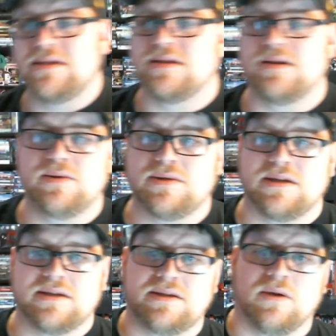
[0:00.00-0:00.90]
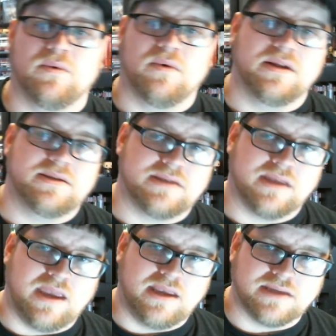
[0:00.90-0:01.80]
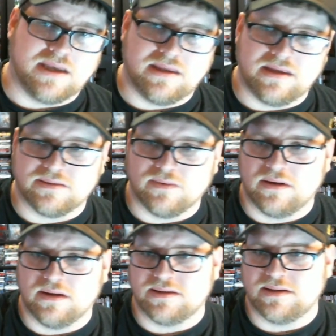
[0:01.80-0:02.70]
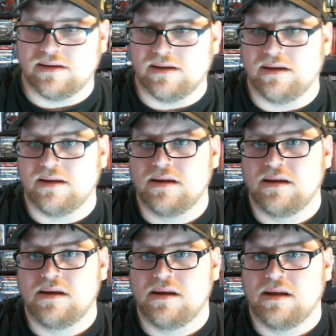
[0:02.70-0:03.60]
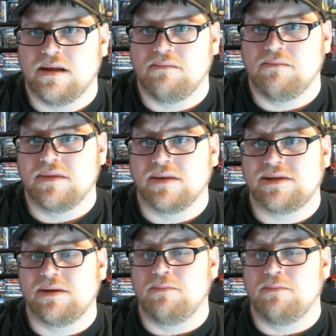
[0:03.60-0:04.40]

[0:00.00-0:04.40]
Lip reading: as loose because no one wants the case out of this one because WCW